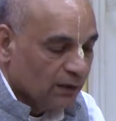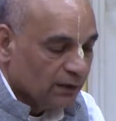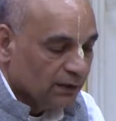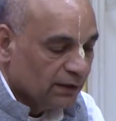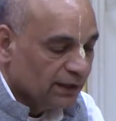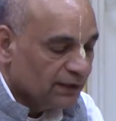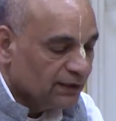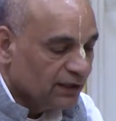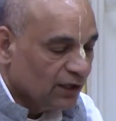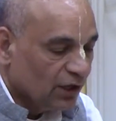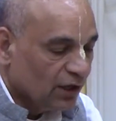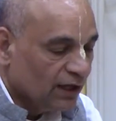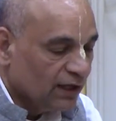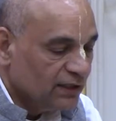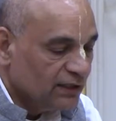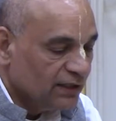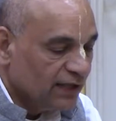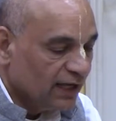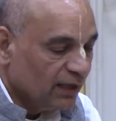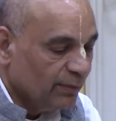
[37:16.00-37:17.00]
This
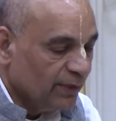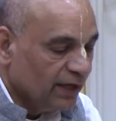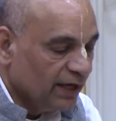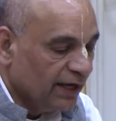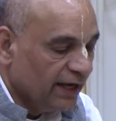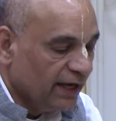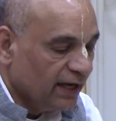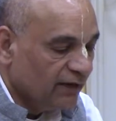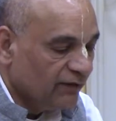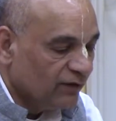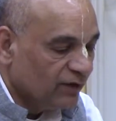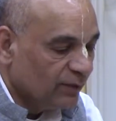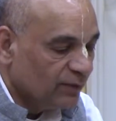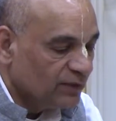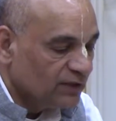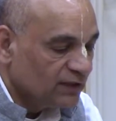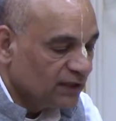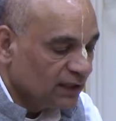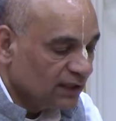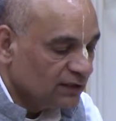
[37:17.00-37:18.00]
knowledge can be gained from
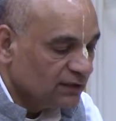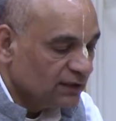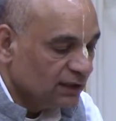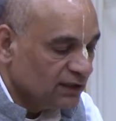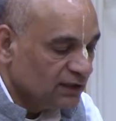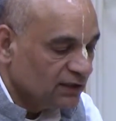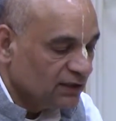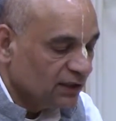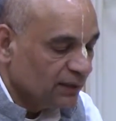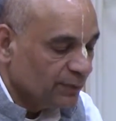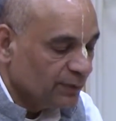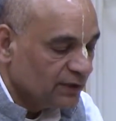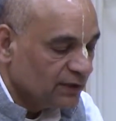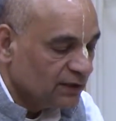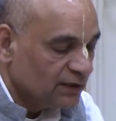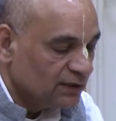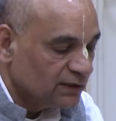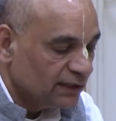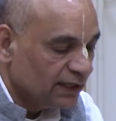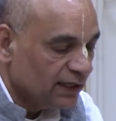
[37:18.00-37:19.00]
such
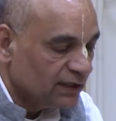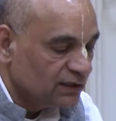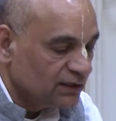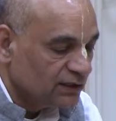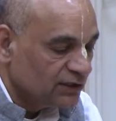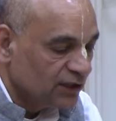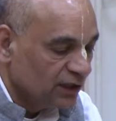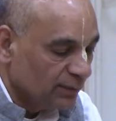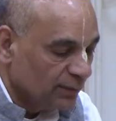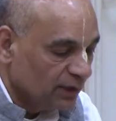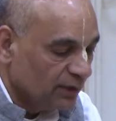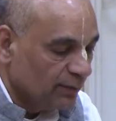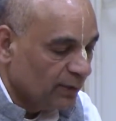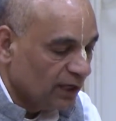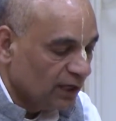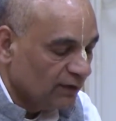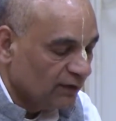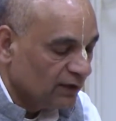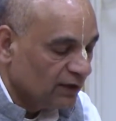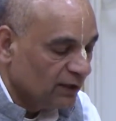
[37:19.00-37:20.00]
scriptures as Srimad
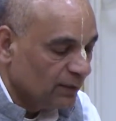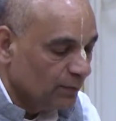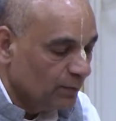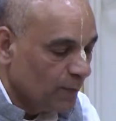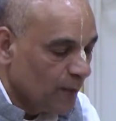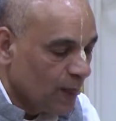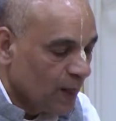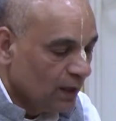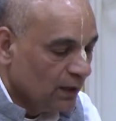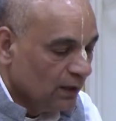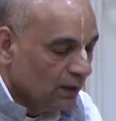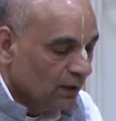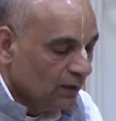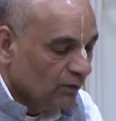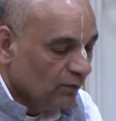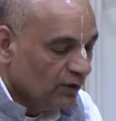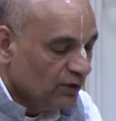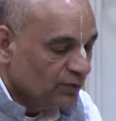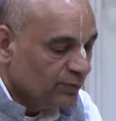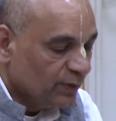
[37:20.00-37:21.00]
Bhagavatam,
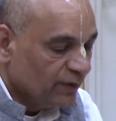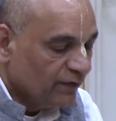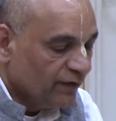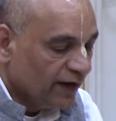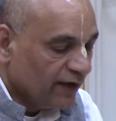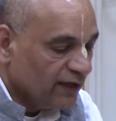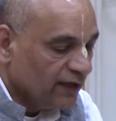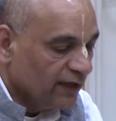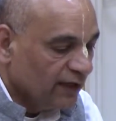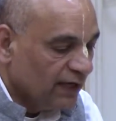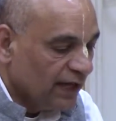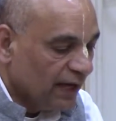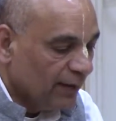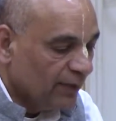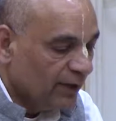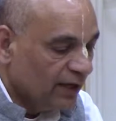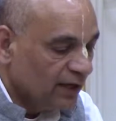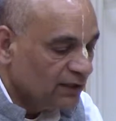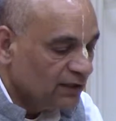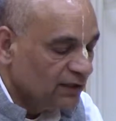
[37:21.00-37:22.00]
which perfectly
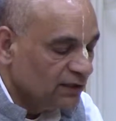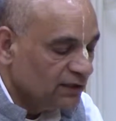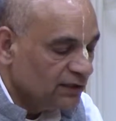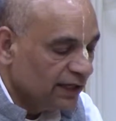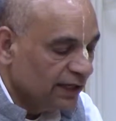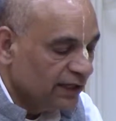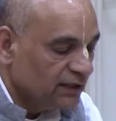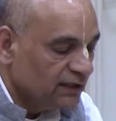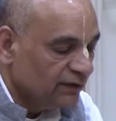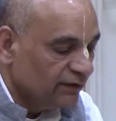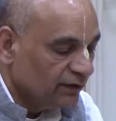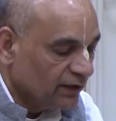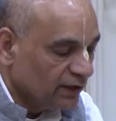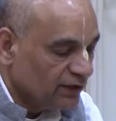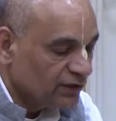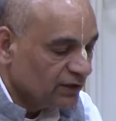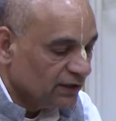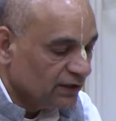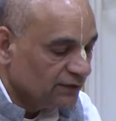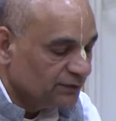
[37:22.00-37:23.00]
elaborates the science of
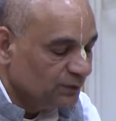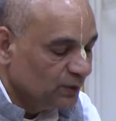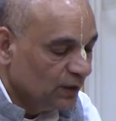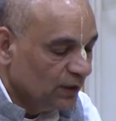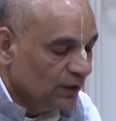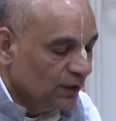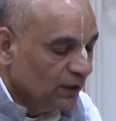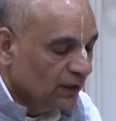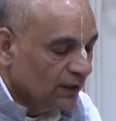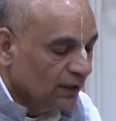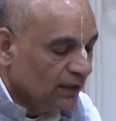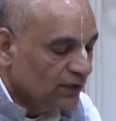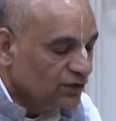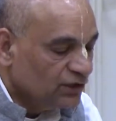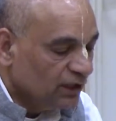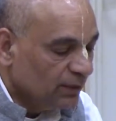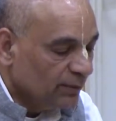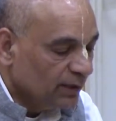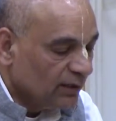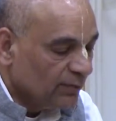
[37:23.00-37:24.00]
Krishna. In
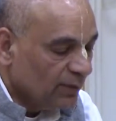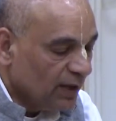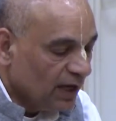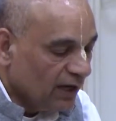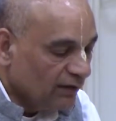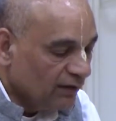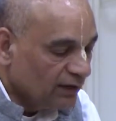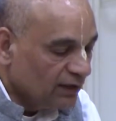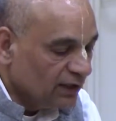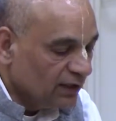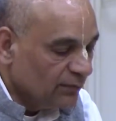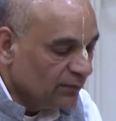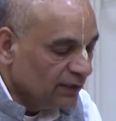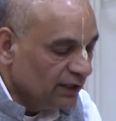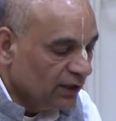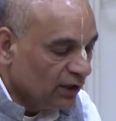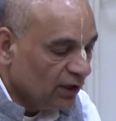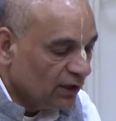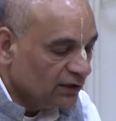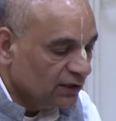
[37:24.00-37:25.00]
Srimad Bhagavatam,
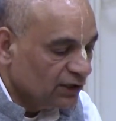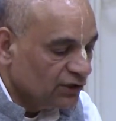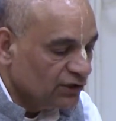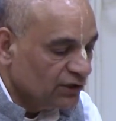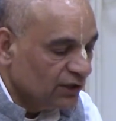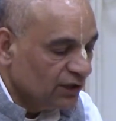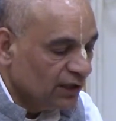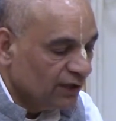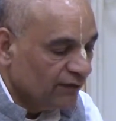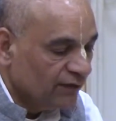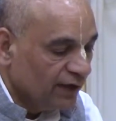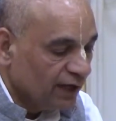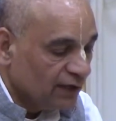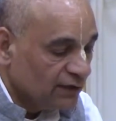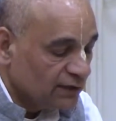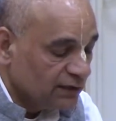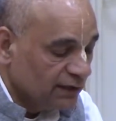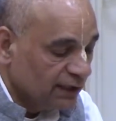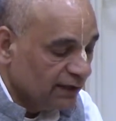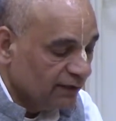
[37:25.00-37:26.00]
the author Srila
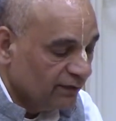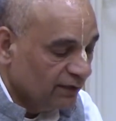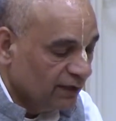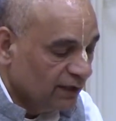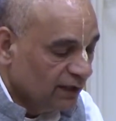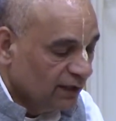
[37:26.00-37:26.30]
Vyasadeva